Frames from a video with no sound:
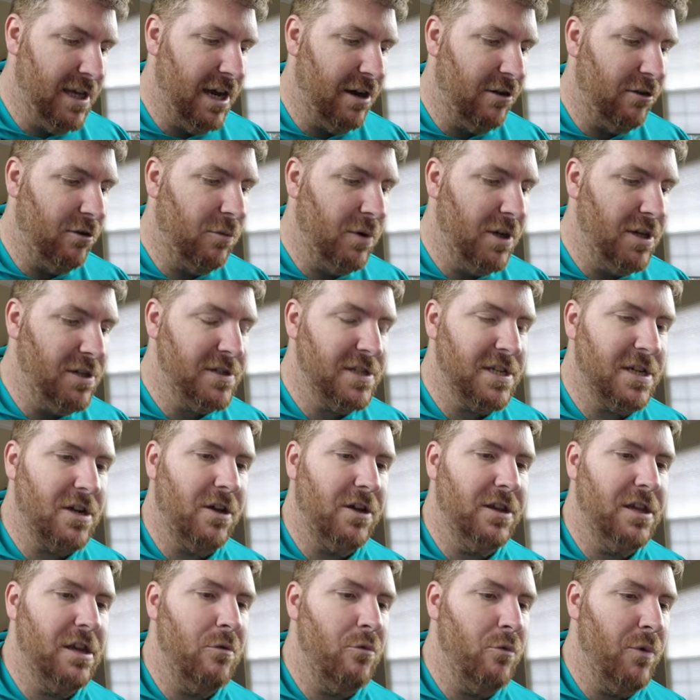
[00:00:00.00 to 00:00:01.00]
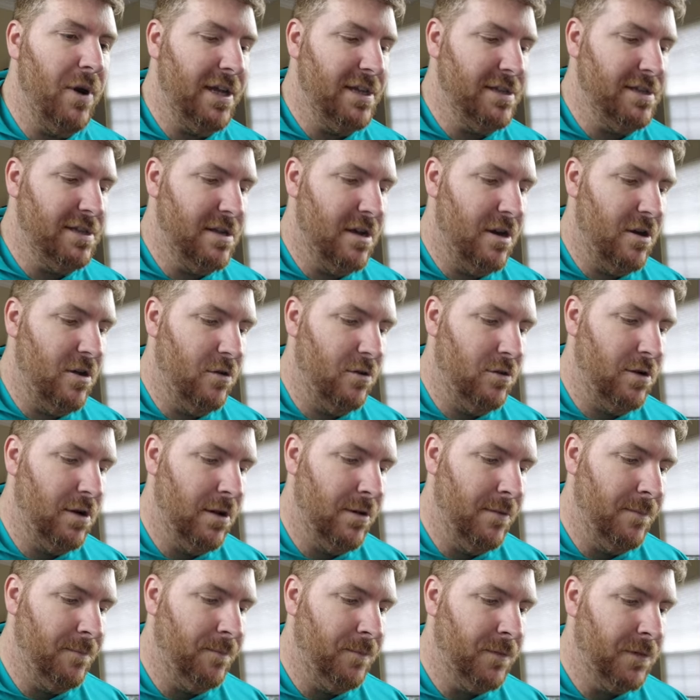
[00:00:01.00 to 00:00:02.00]
Garrett Wilson on the Red Zone.
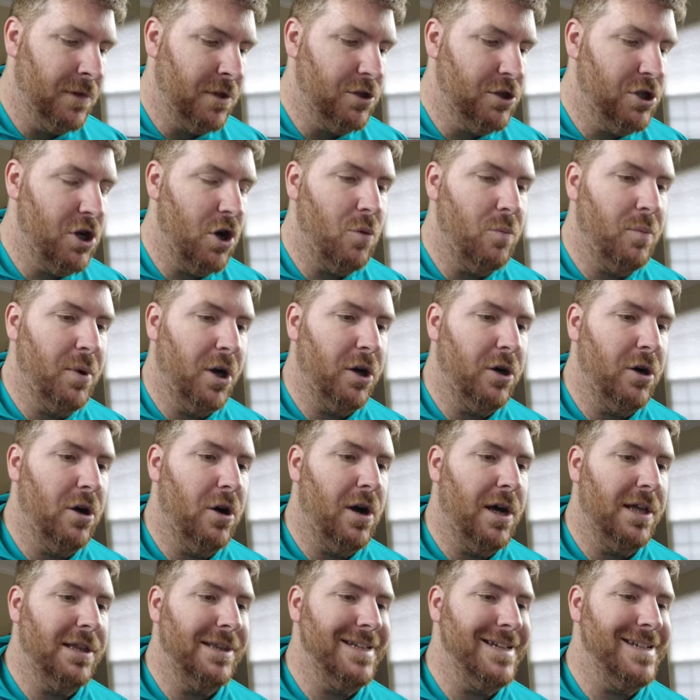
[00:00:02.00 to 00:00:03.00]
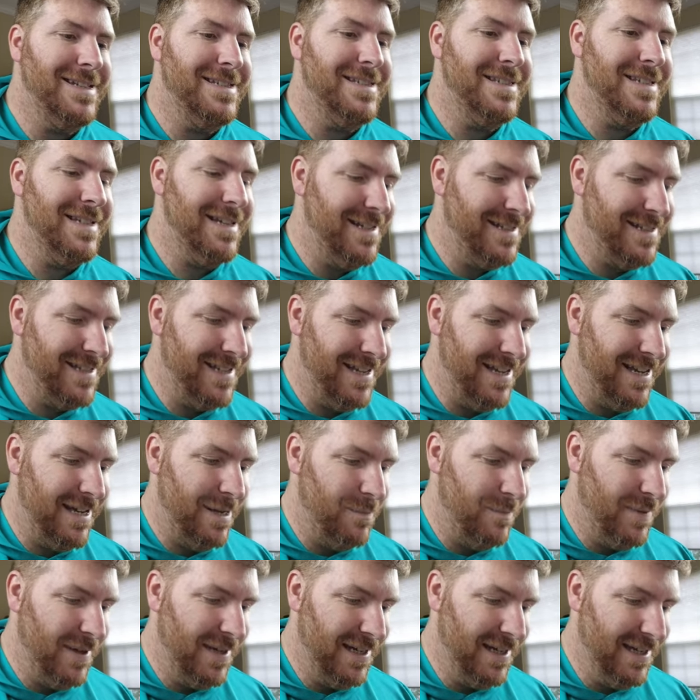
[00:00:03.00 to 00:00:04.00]
Joe Burrow on the Z
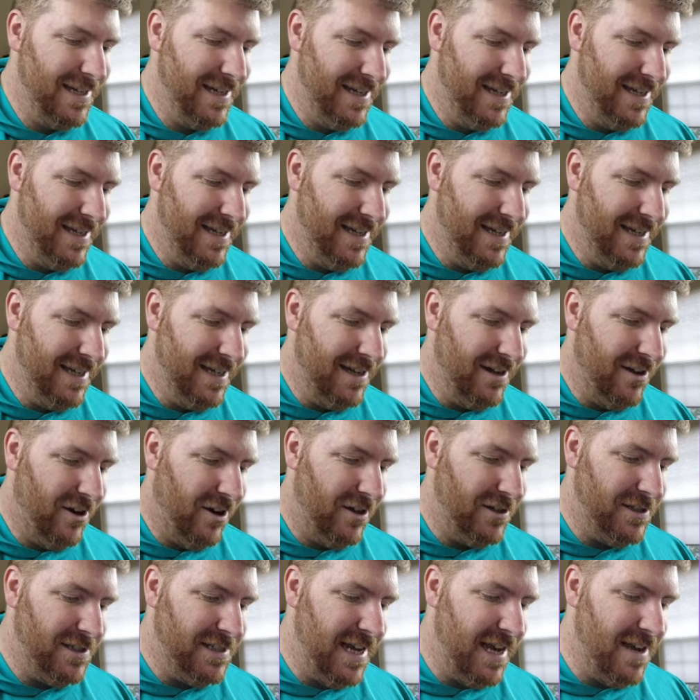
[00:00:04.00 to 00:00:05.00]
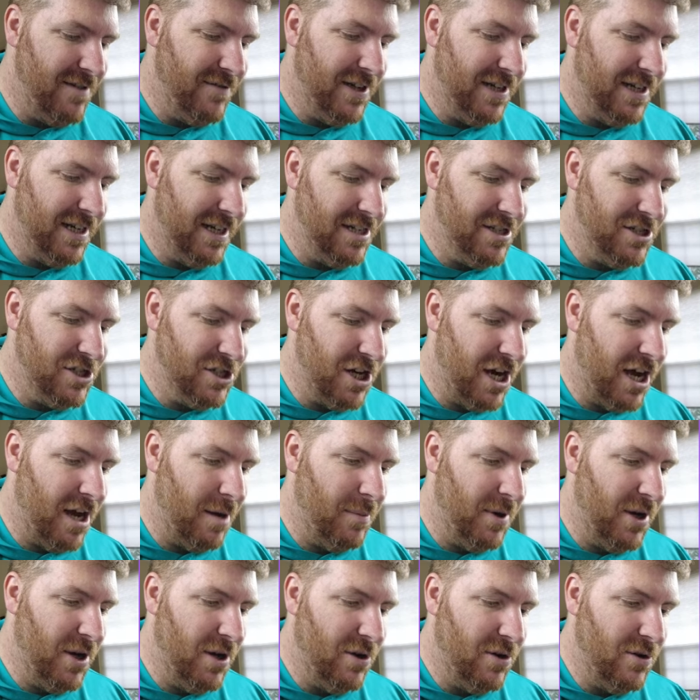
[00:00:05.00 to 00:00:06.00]
Team. Our David
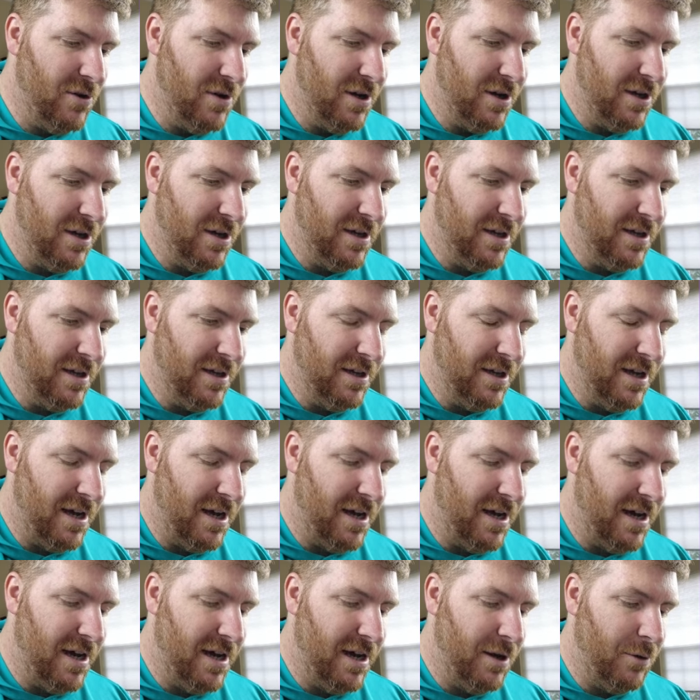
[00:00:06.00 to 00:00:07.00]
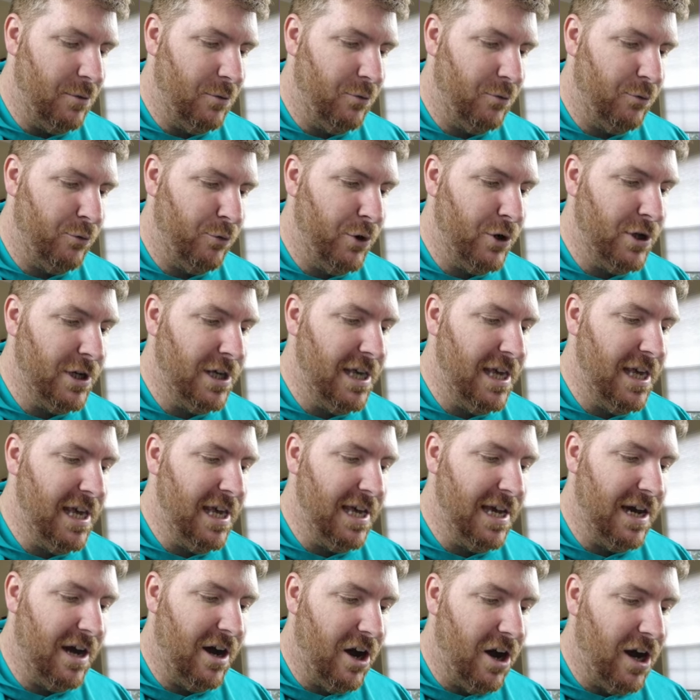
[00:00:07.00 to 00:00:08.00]
Ajabo
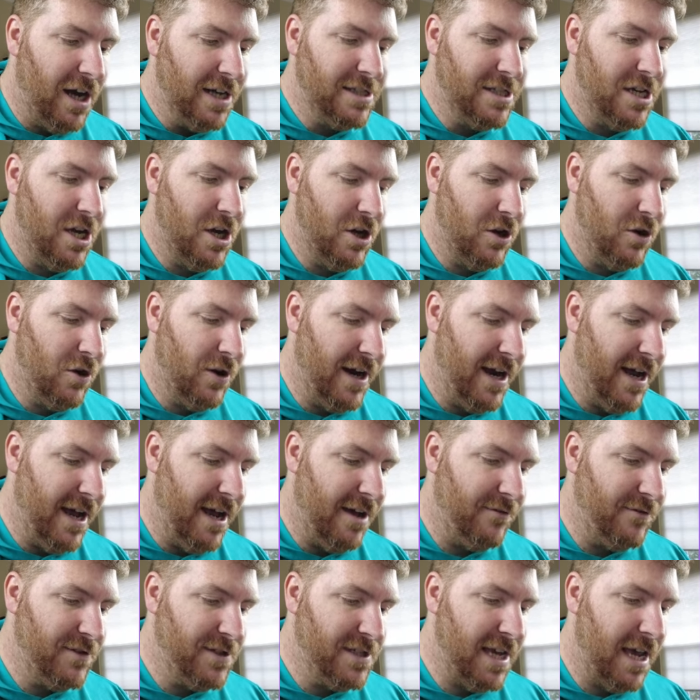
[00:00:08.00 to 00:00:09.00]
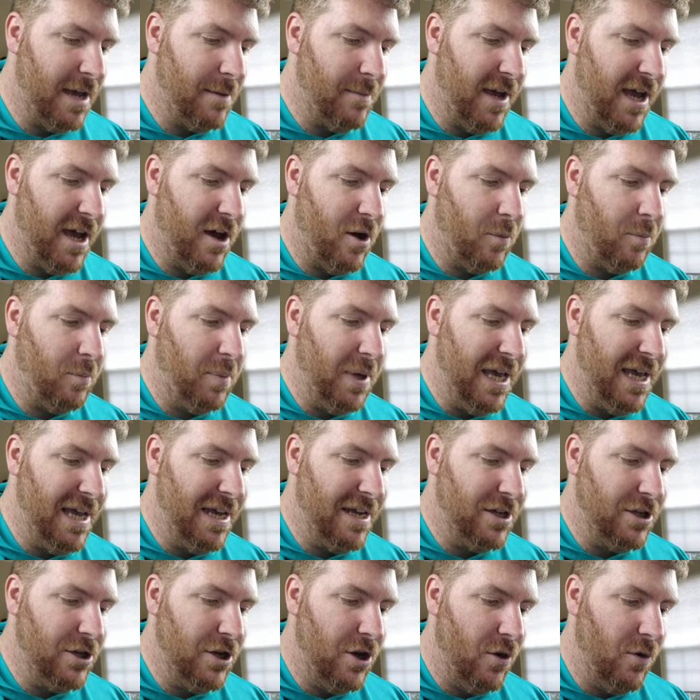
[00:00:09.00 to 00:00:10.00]
Rookie Autograph. Sam Howell
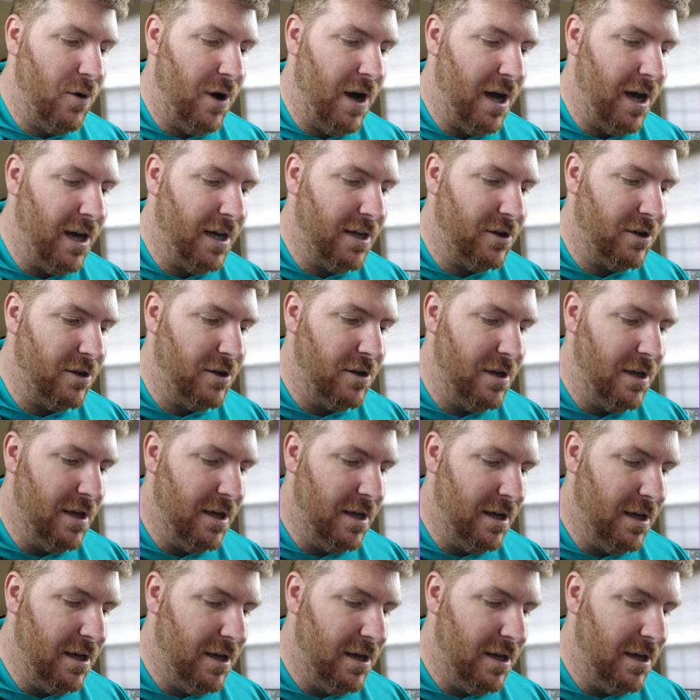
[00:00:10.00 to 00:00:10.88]
Pink No Huddle.